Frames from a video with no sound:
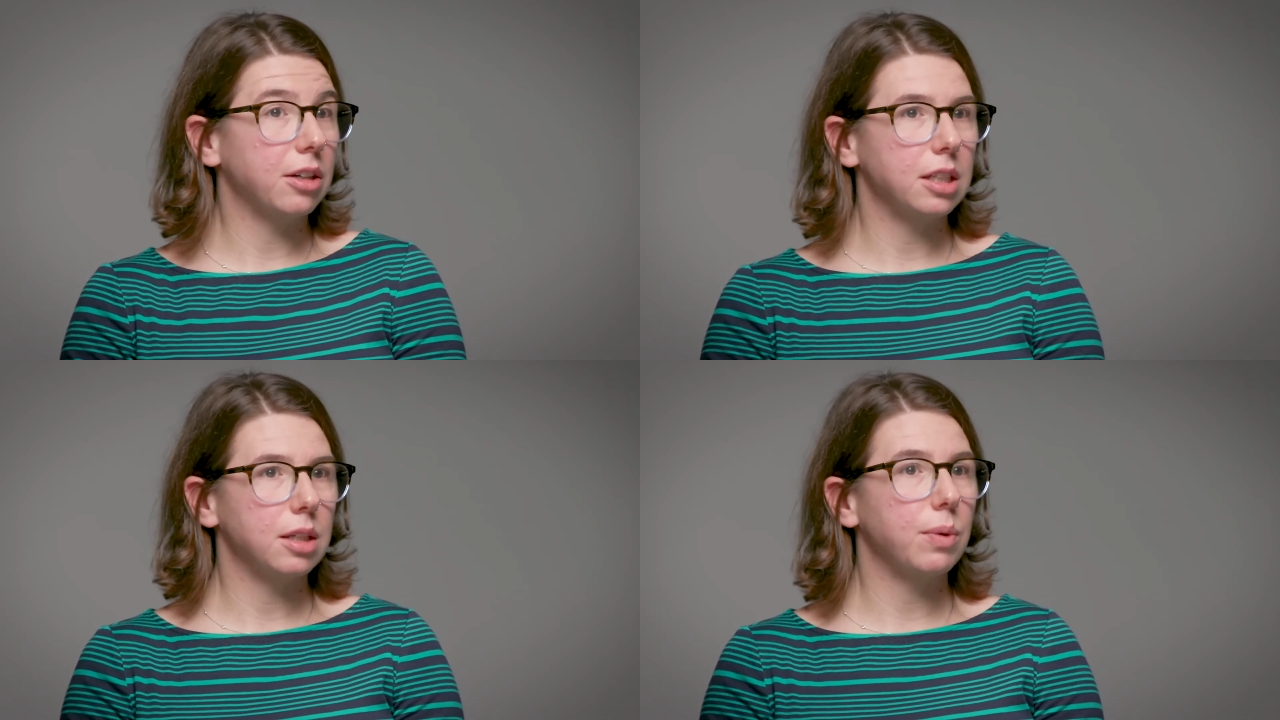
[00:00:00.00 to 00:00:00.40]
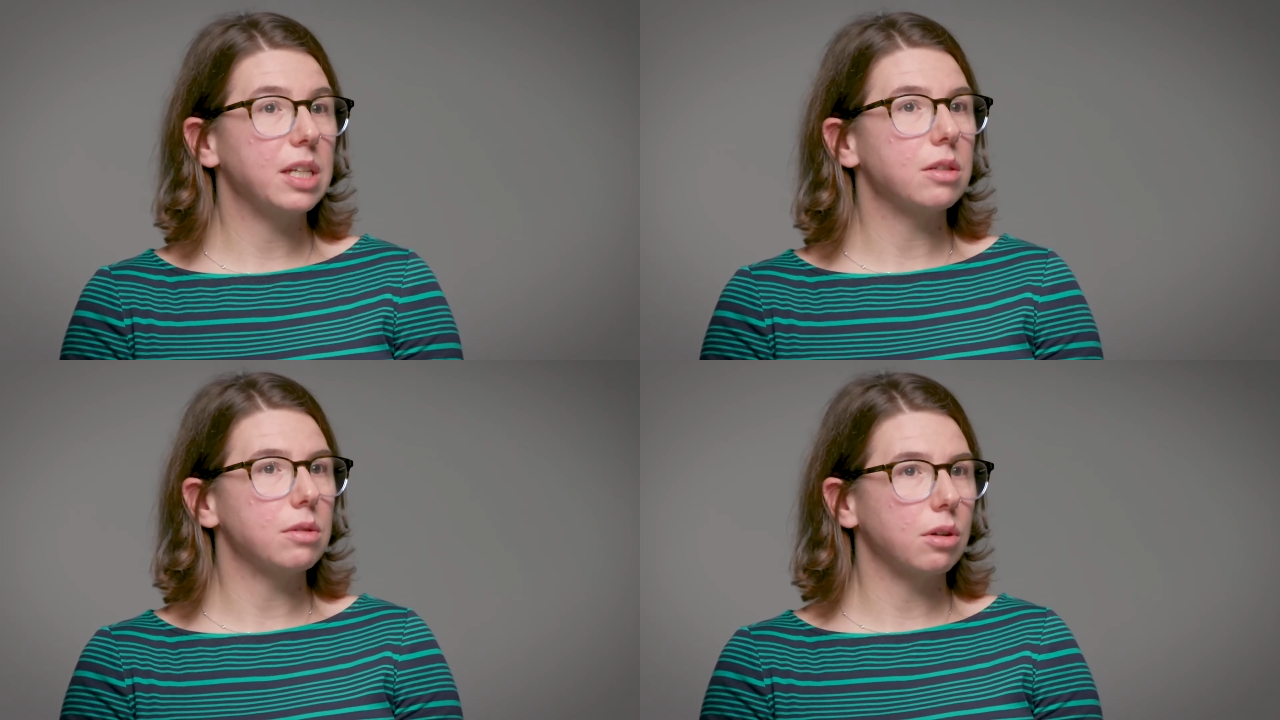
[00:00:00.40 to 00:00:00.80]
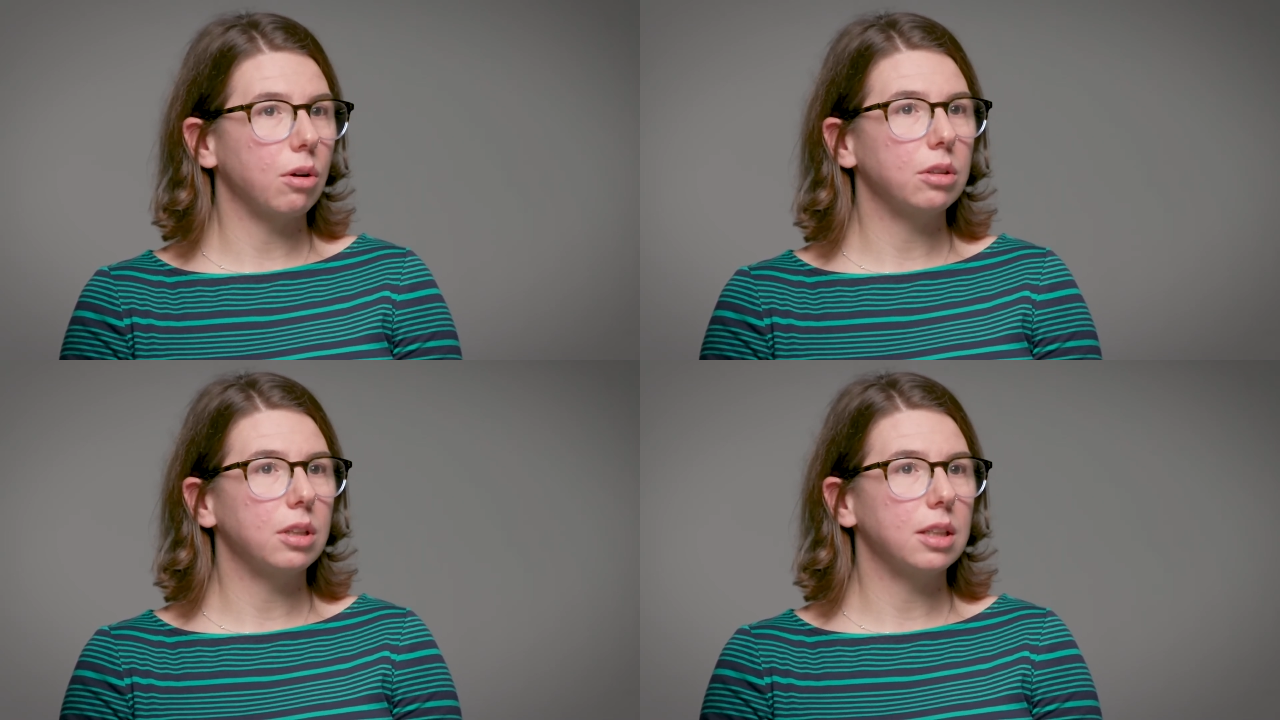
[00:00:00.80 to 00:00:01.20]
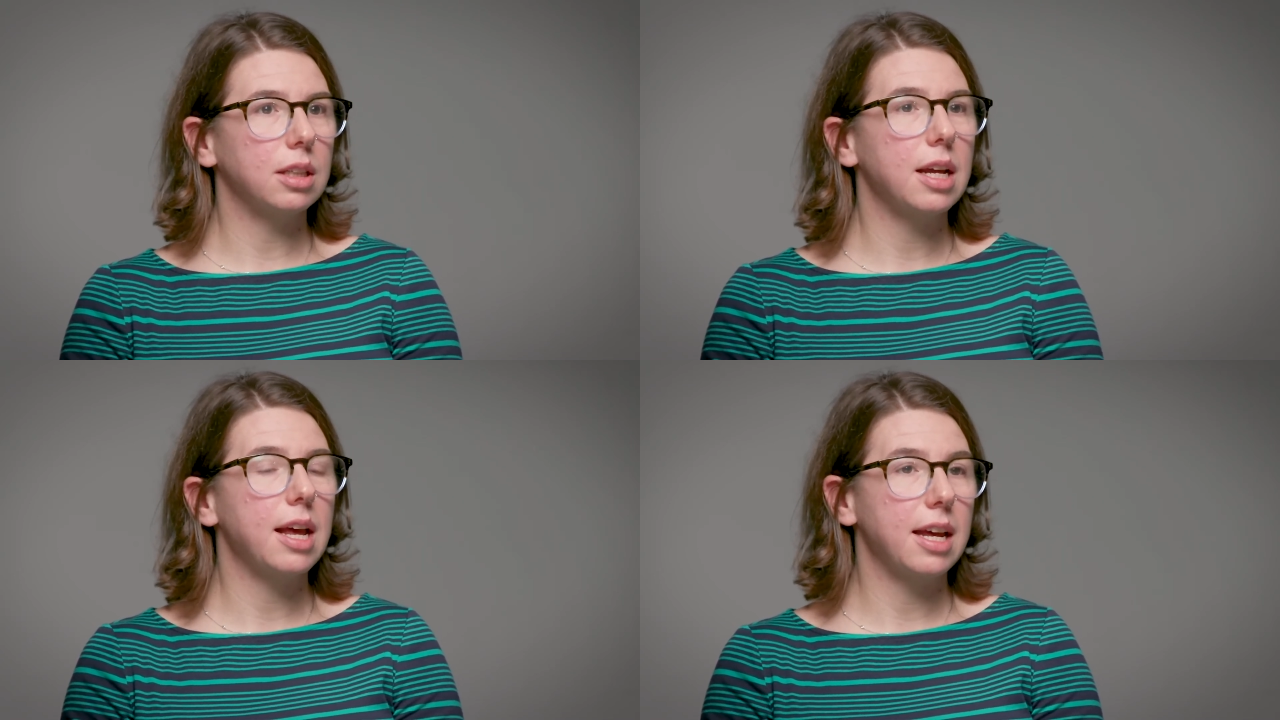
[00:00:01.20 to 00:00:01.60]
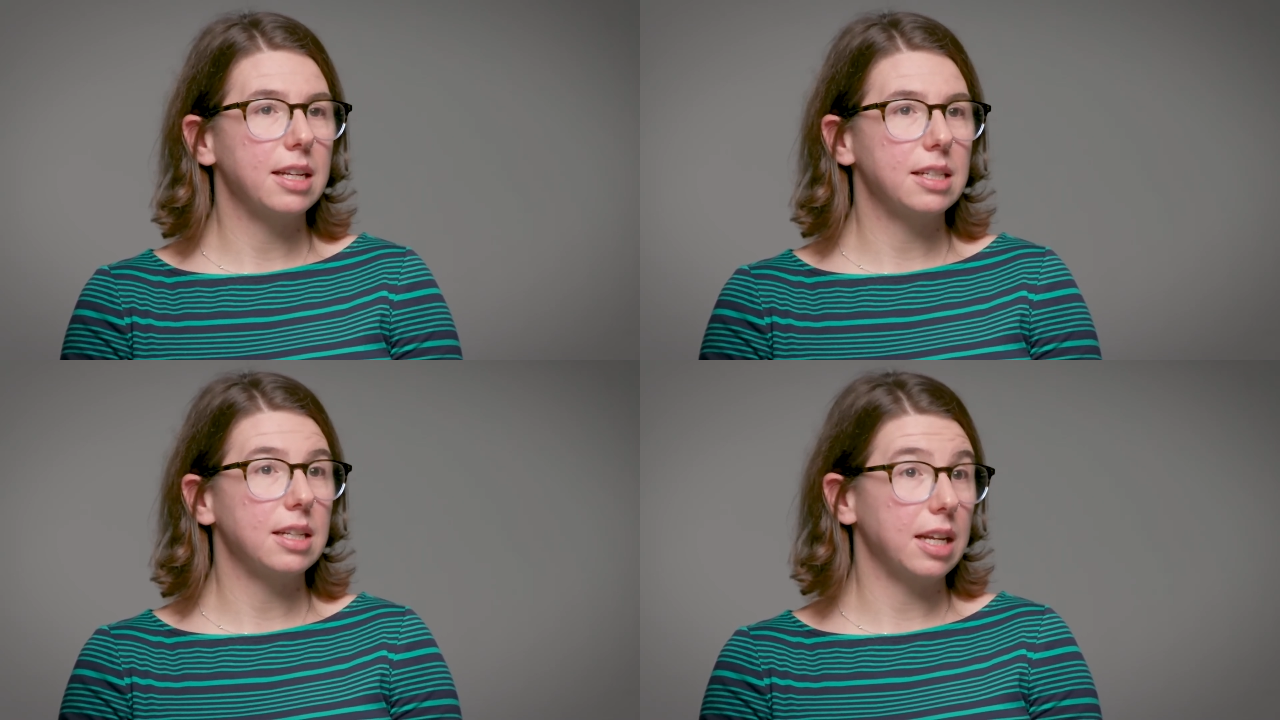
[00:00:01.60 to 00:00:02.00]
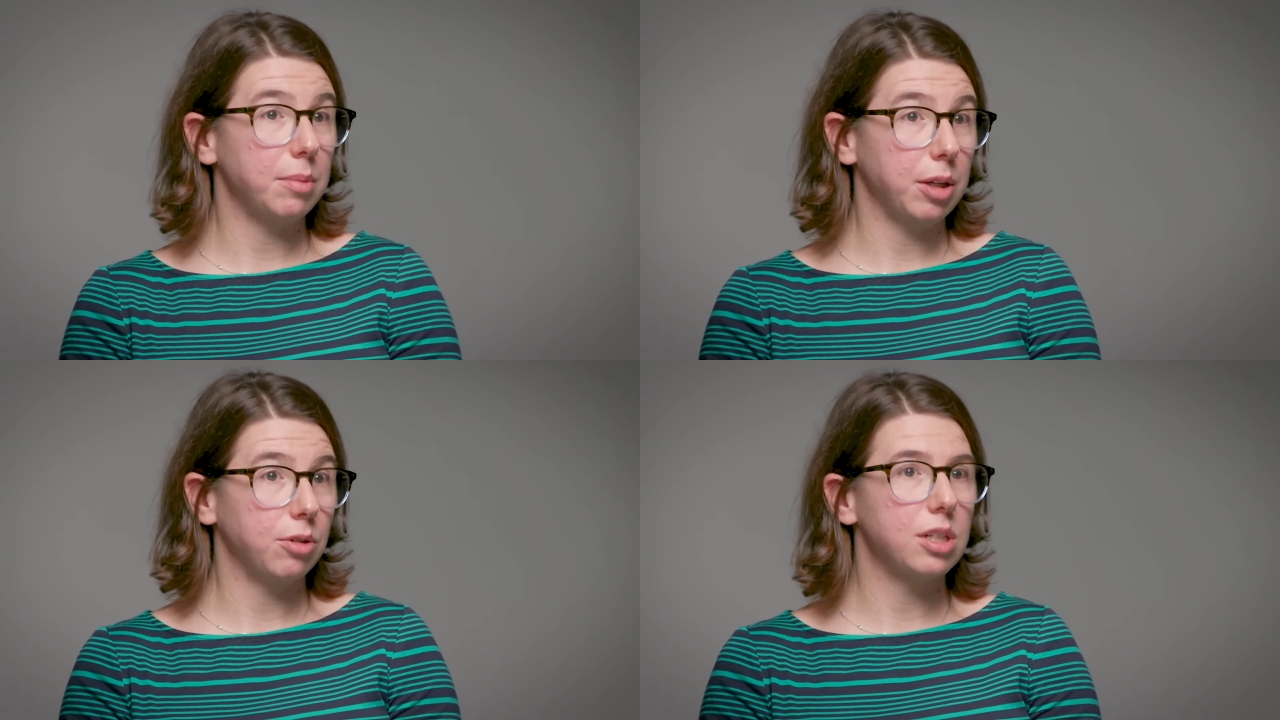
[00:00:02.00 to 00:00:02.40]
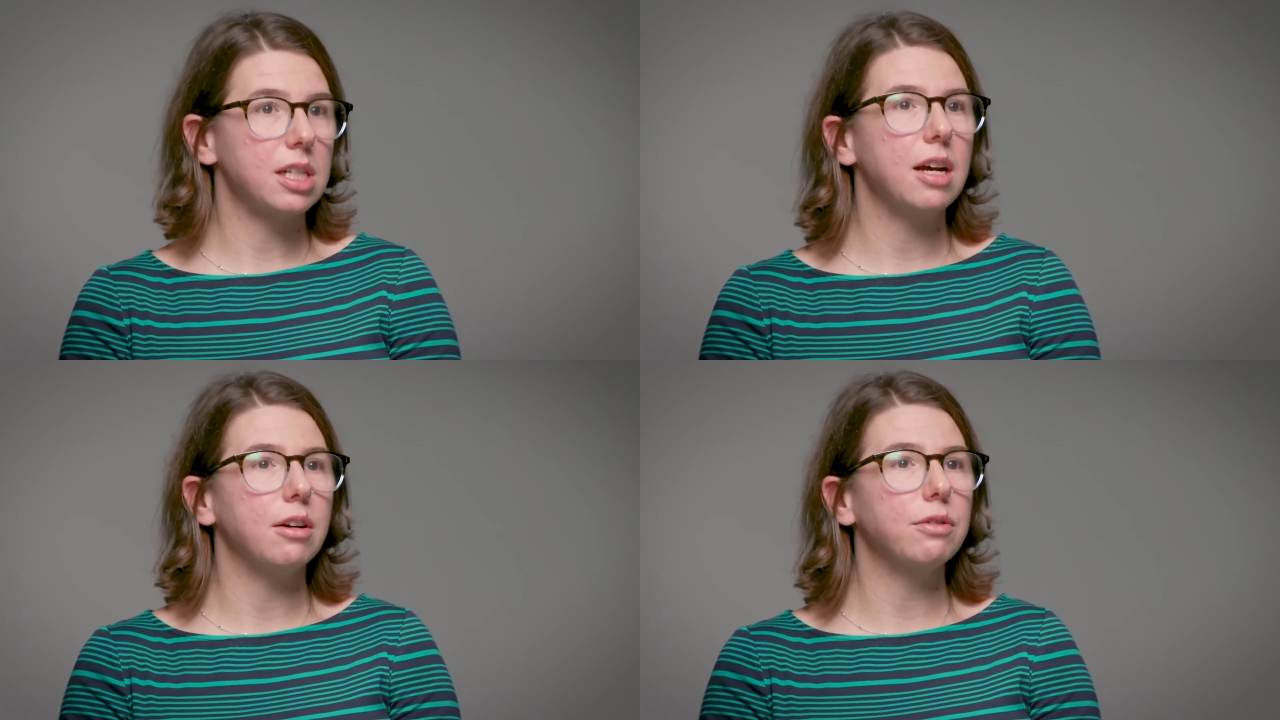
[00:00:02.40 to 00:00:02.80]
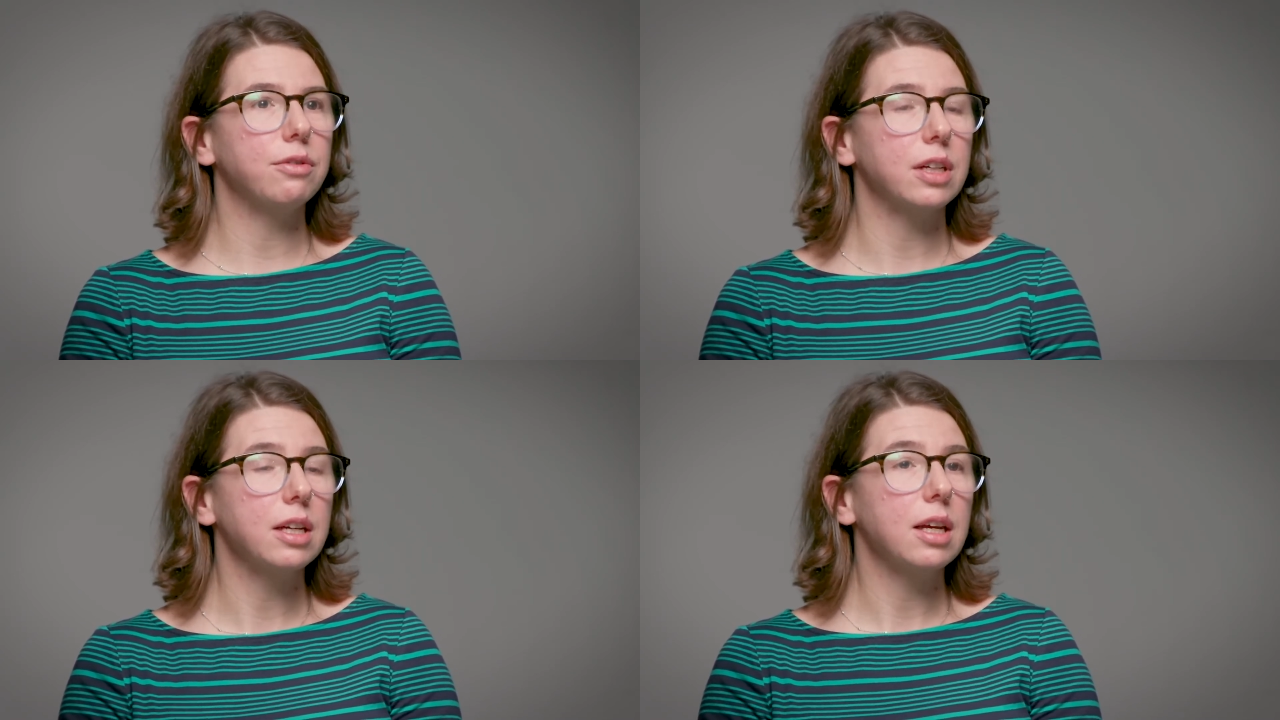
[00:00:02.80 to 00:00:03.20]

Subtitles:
that the West of Scotland has, led by yourself,